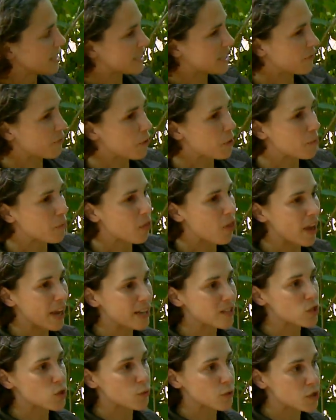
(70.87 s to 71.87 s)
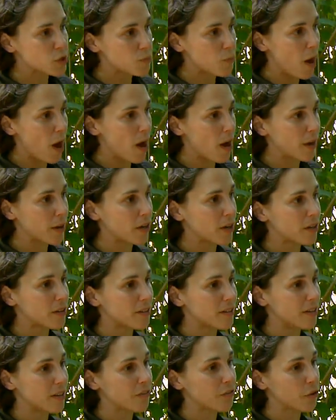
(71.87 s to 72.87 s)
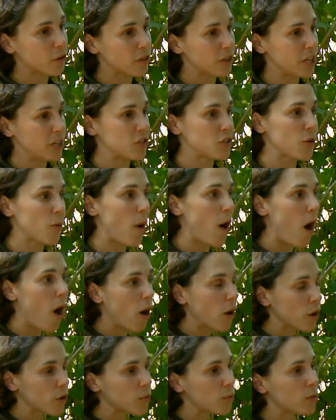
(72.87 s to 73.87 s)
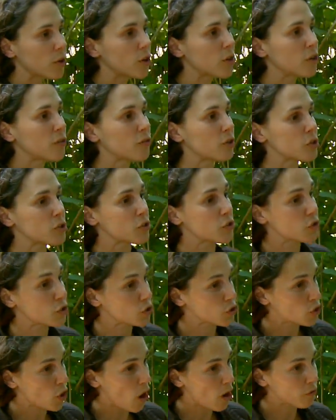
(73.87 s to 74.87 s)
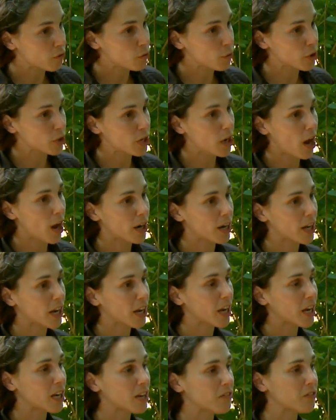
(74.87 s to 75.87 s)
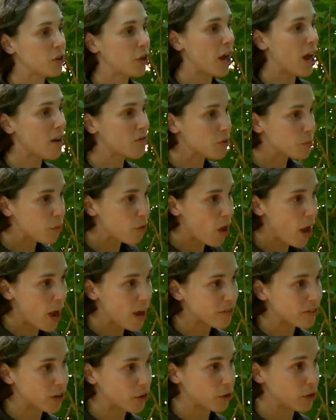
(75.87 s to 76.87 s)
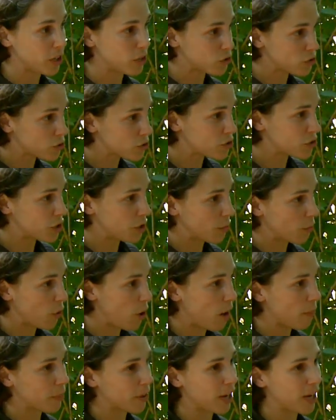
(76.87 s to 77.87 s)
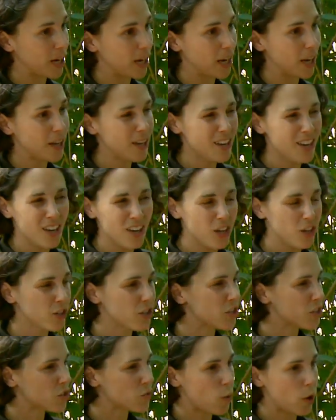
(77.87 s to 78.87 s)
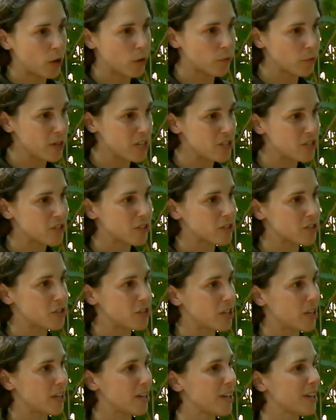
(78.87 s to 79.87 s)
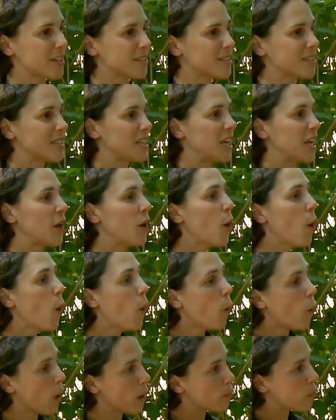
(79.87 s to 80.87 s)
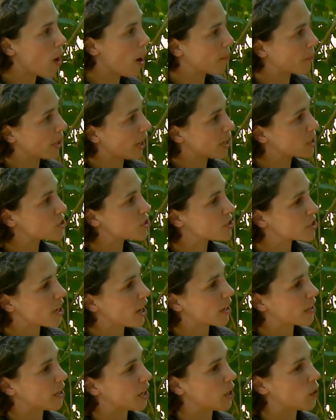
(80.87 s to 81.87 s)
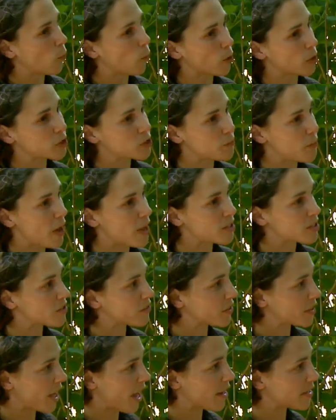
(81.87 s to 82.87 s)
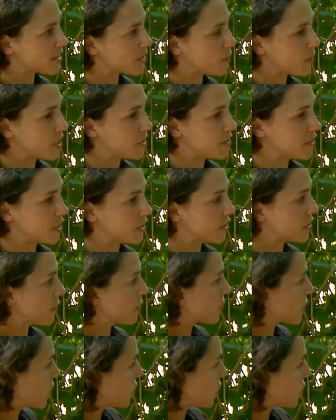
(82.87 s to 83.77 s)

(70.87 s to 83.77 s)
Different plants respond differently to hardwood versus a softwood cutting and if you have a plant that you're interested in propagating, you just want to research it and see what propagation technique works best for that species.